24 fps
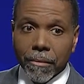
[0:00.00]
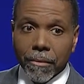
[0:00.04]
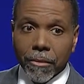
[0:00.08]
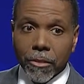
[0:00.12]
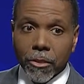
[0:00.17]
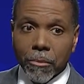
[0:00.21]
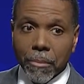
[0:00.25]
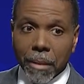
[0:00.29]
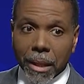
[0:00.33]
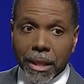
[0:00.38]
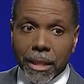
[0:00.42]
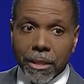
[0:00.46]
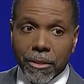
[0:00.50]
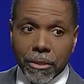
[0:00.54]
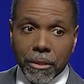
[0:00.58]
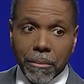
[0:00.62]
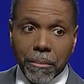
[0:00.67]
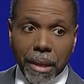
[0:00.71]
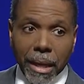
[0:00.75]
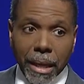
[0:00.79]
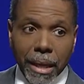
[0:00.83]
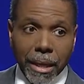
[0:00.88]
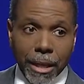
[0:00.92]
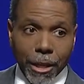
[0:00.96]
you might need
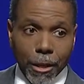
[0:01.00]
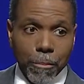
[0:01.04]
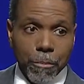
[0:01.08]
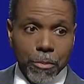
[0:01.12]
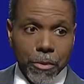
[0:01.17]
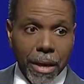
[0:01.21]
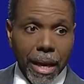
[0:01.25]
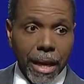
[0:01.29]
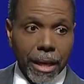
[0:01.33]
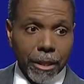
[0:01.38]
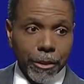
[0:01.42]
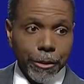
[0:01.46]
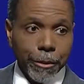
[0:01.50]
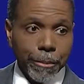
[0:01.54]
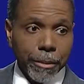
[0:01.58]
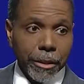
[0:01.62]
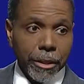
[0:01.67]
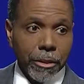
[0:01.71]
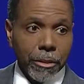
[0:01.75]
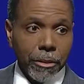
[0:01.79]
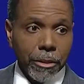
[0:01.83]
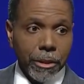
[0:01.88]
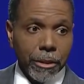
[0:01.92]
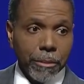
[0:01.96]
somebody to help you out a little
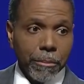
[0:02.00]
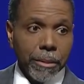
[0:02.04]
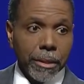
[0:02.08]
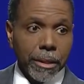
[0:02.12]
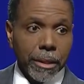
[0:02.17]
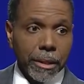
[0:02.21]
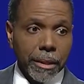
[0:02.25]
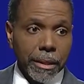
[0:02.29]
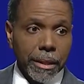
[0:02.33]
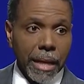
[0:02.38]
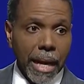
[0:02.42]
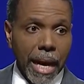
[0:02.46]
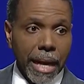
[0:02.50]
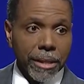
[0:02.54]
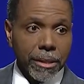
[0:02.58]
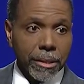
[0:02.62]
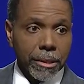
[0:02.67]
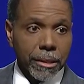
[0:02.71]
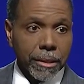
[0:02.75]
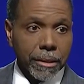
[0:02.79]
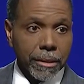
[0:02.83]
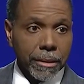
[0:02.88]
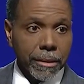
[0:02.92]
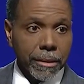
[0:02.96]
bit. You need to be a little nicer.